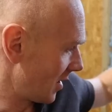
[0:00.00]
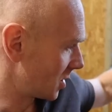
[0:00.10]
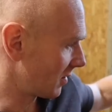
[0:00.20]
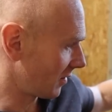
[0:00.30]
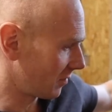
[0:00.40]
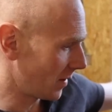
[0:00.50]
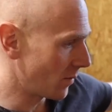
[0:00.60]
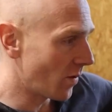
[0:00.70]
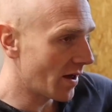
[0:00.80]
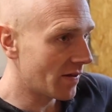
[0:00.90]
I'll just
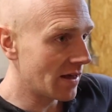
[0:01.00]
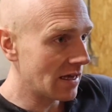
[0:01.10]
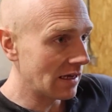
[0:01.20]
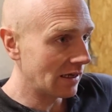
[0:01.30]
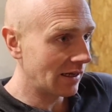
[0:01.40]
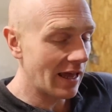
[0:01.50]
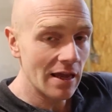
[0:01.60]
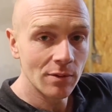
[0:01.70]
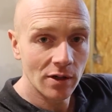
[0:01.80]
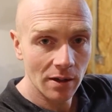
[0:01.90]
explain where the
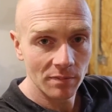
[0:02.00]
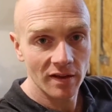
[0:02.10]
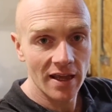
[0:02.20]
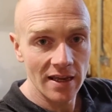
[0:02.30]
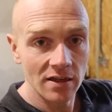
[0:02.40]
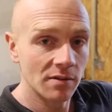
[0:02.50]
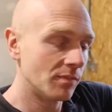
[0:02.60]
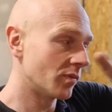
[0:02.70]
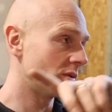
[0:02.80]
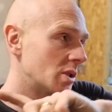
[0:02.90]
cable comes in,
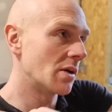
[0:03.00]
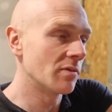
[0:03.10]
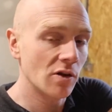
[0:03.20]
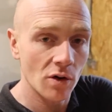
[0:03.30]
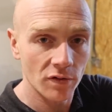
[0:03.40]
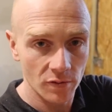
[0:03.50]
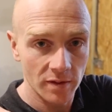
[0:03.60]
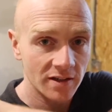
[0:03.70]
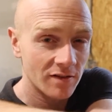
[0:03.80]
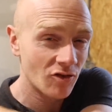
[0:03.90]
which comes across from the
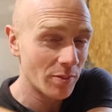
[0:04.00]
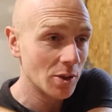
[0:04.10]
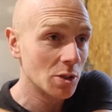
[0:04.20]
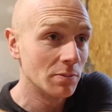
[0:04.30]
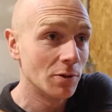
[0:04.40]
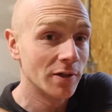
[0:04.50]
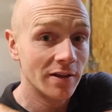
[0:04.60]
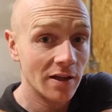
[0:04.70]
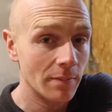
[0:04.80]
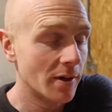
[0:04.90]
distribution board in
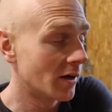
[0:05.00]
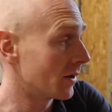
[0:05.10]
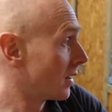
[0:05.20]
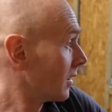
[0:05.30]
the other barn.